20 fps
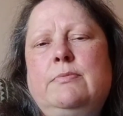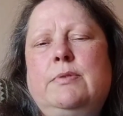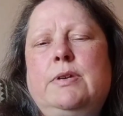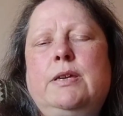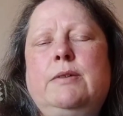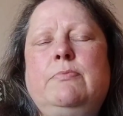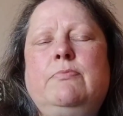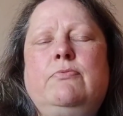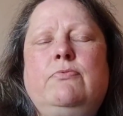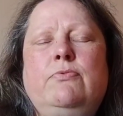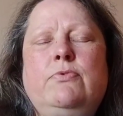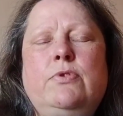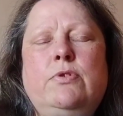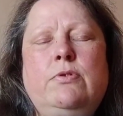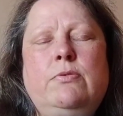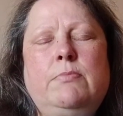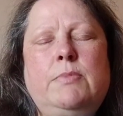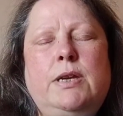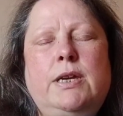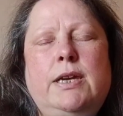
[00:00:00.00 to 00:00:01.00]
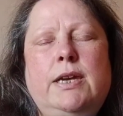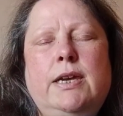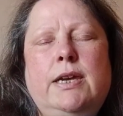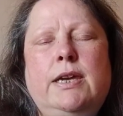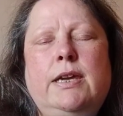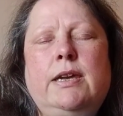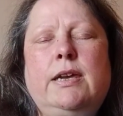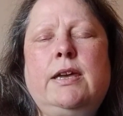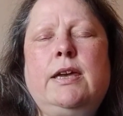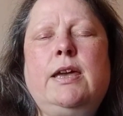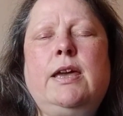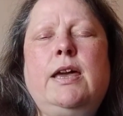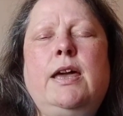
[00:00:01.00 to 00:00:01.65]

and we can ruminate